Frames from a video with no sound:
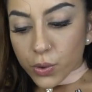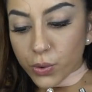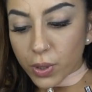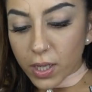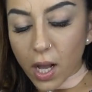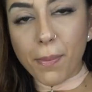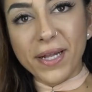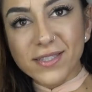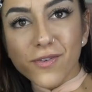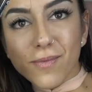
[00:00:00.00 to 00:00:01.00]
Ooh, a
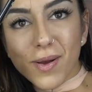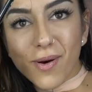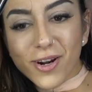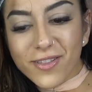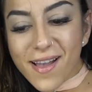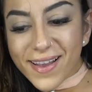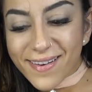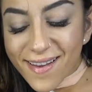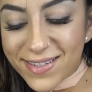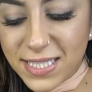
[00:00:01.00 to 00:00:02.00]
pencil for my
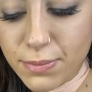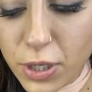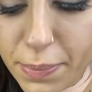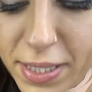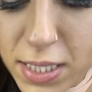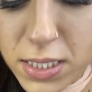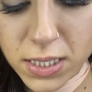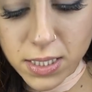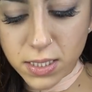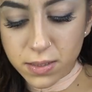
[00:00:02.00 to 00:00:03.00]
waterline, Smarty
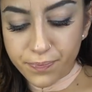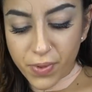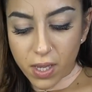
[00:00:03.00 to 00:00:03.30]
Pants,